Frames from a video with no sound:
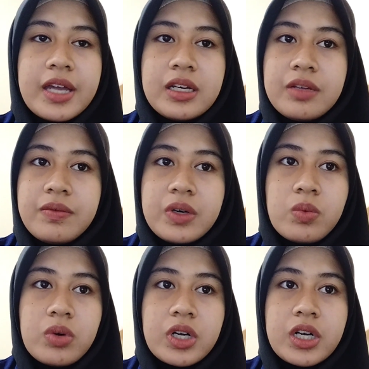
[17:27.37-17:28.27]
every
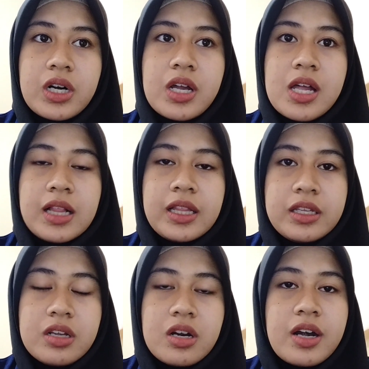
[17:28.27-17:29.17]
worker,
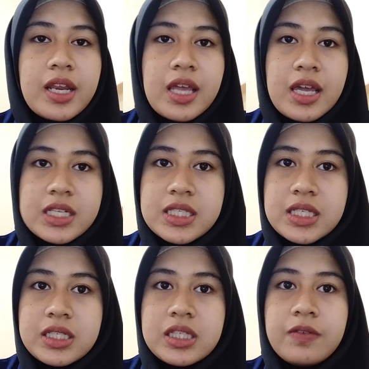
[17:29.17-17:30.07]
leader, and
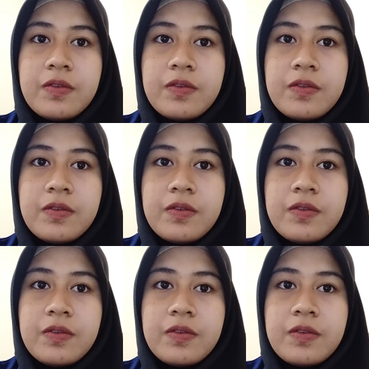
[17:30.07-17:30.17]
executive.